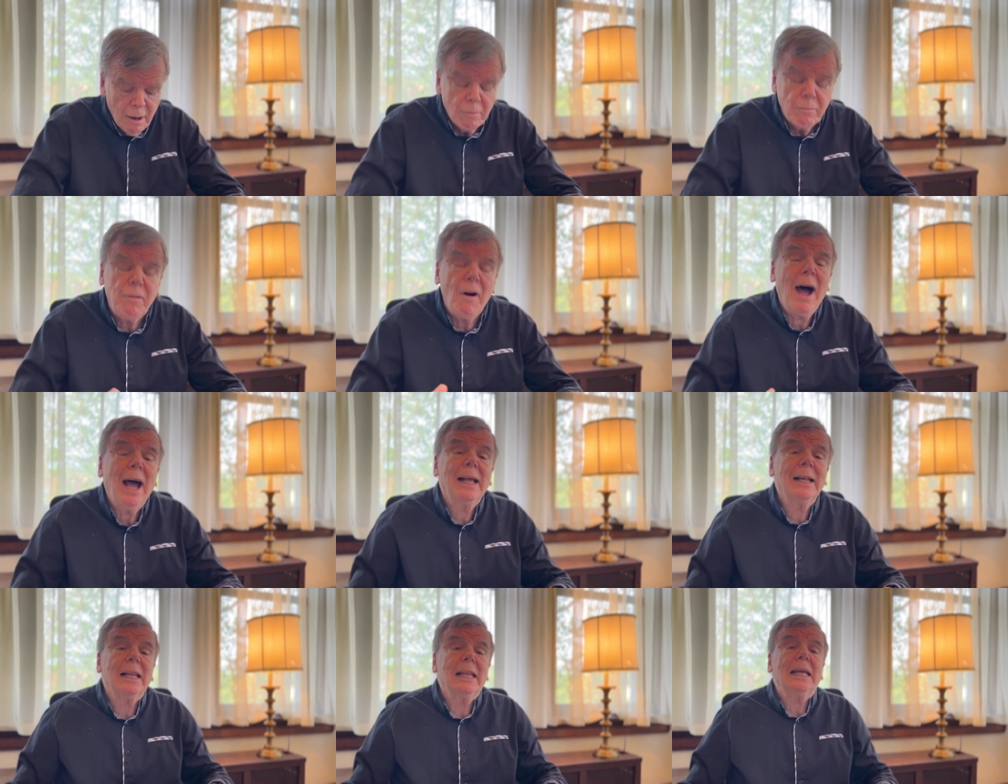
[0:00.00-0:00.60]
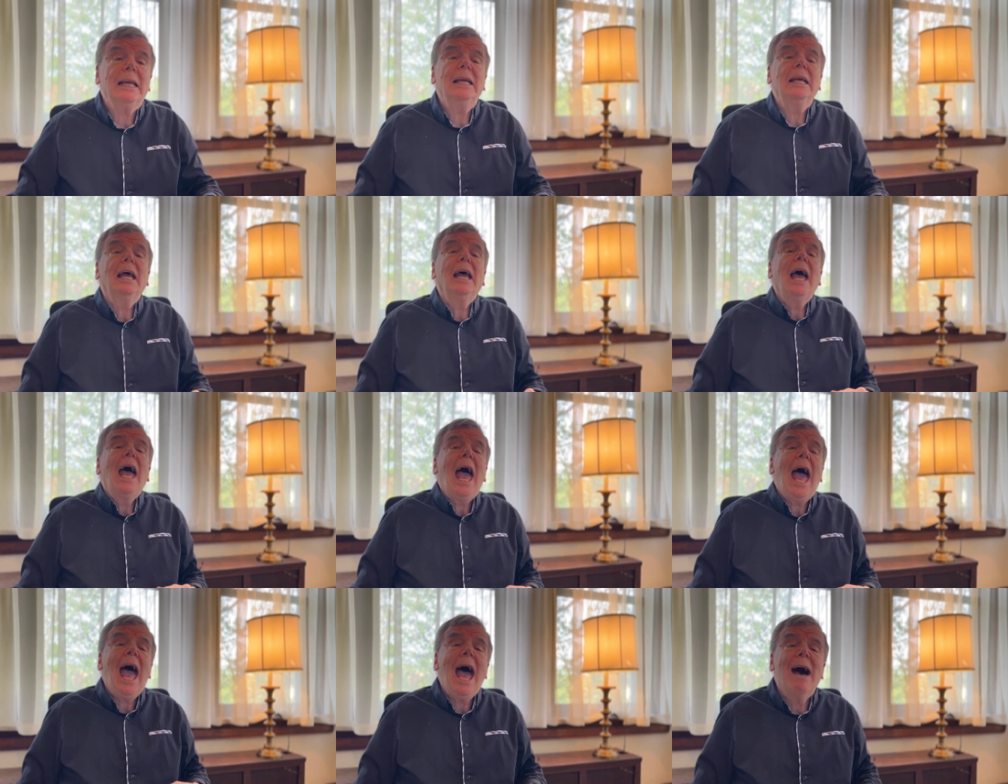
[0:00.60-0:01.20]
Finally,
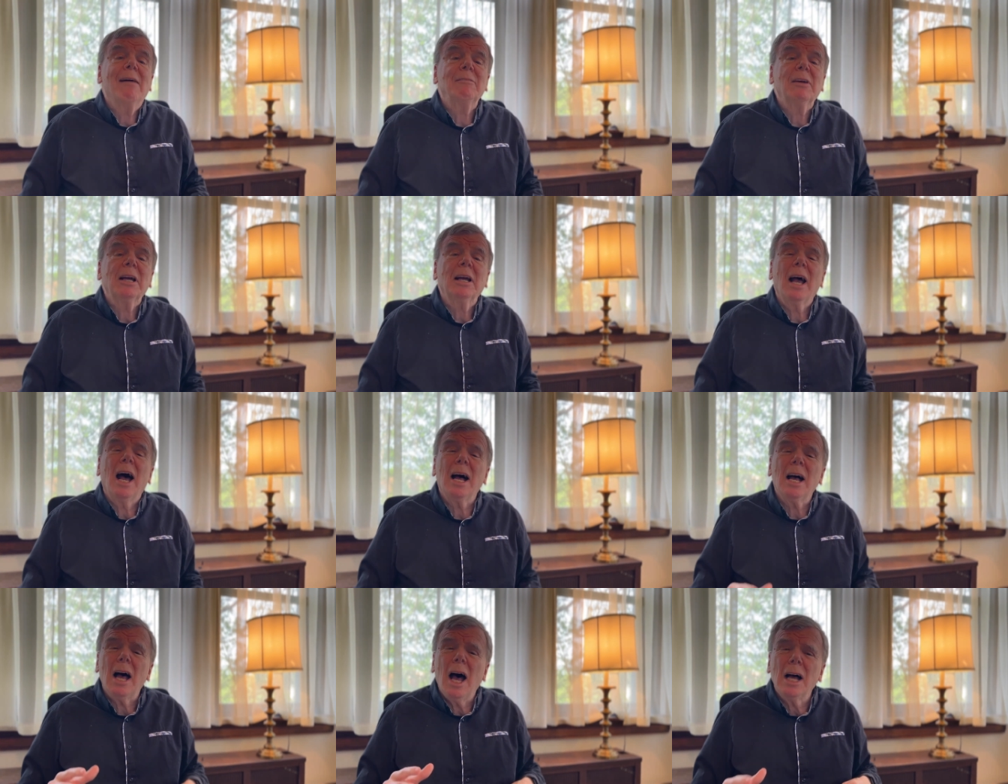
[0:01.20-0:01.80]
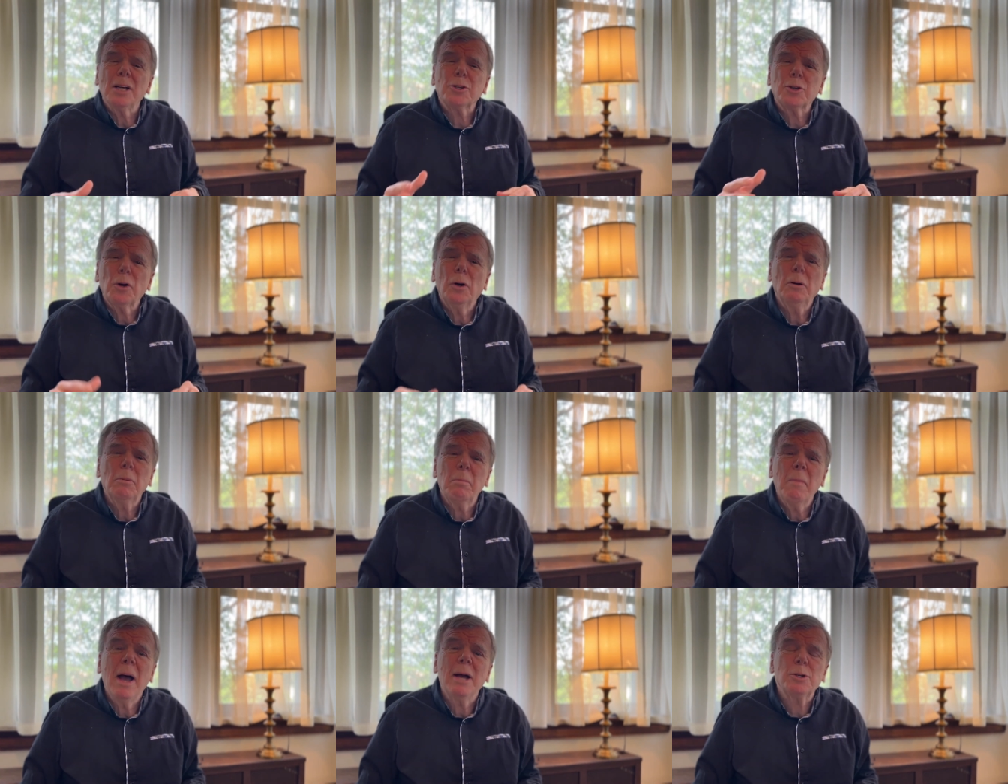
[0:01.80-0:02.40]
having a, a
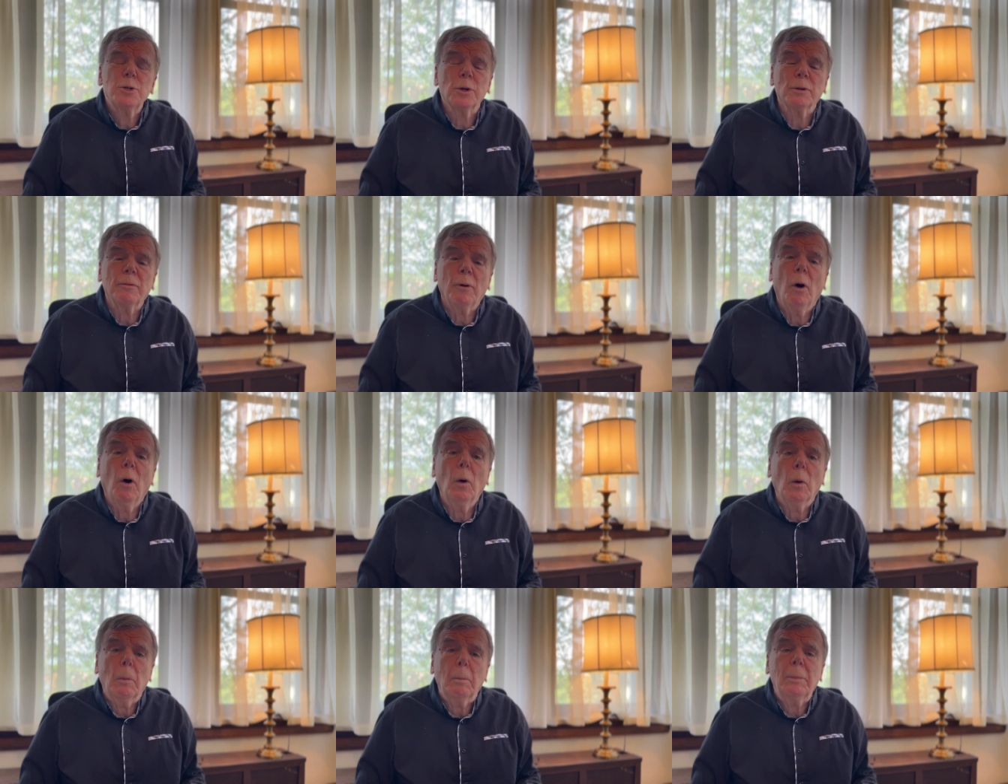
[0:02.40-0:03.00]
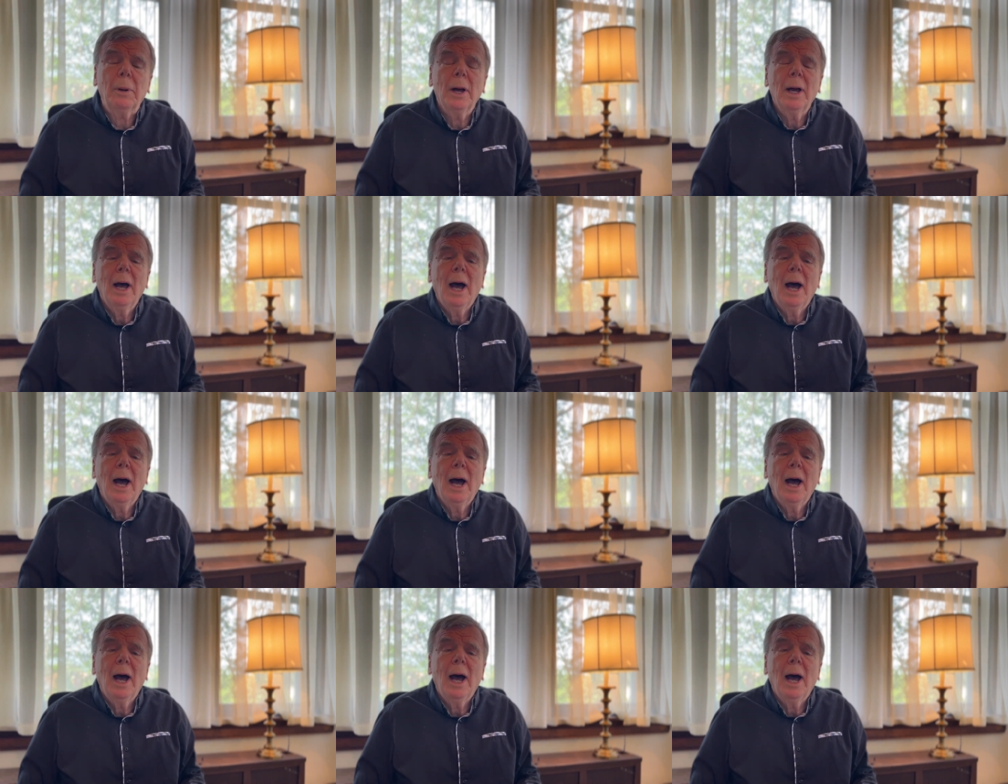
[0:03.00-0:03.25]
certain measure of hope.